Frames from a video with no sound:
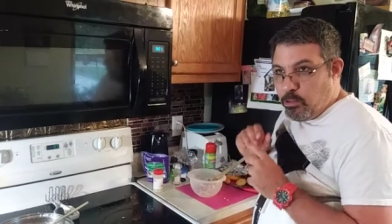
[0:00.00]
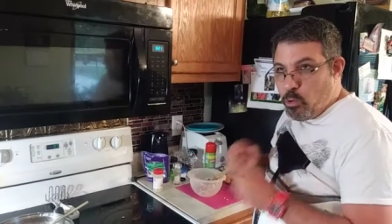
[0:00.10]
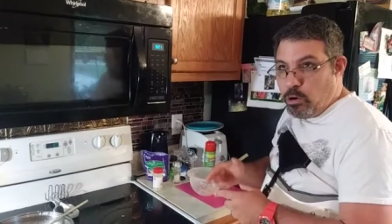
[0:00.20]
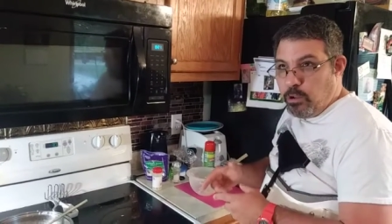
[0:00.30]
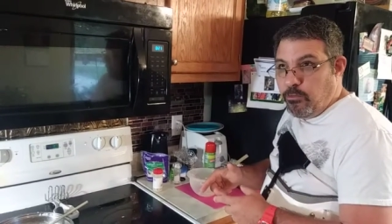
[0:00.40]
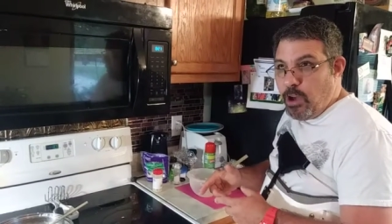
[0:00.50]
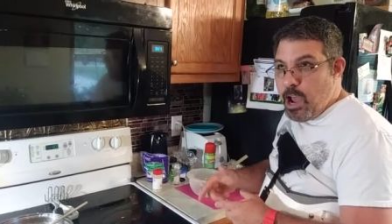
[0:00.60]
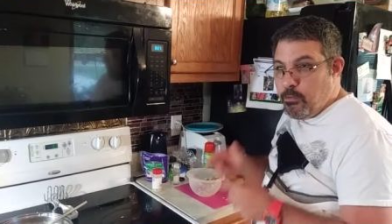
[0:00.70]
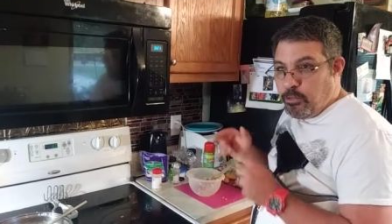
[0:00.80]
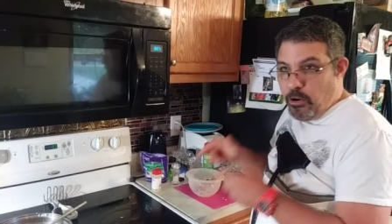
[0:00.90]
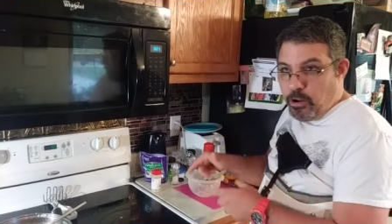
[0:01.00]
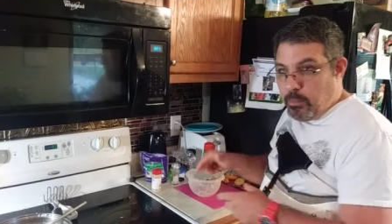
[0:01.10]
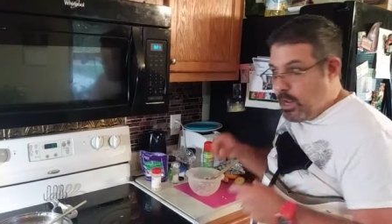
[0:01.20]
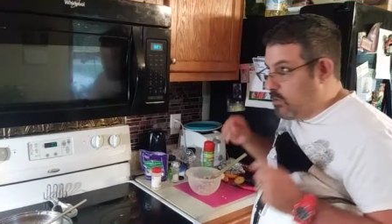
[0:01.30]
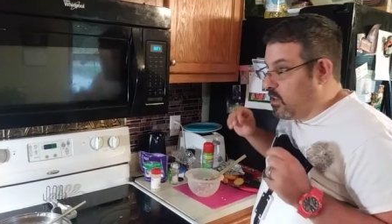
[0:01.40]
25,
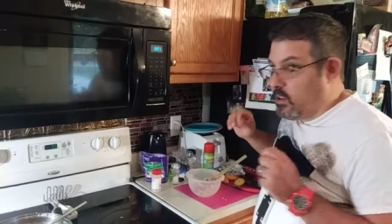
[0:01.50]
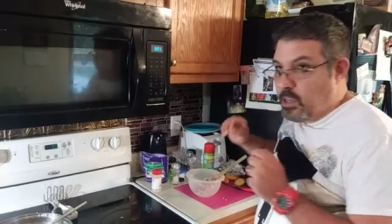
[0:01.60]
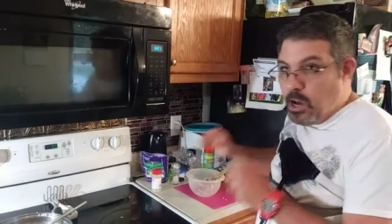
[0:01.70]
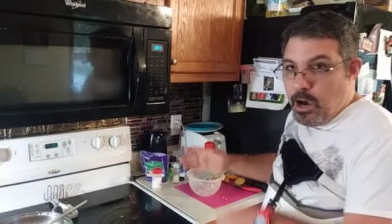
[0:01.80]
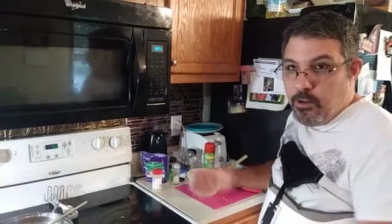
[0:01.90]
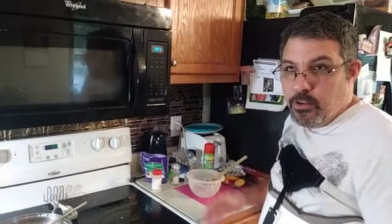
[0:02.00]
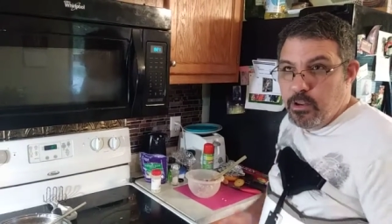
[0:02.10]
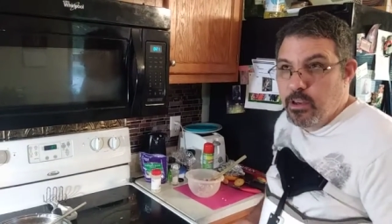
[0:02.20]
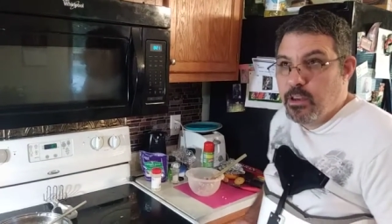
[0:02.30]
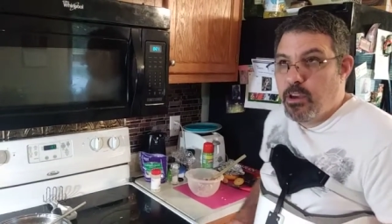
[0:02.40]
30 minutes in the oven.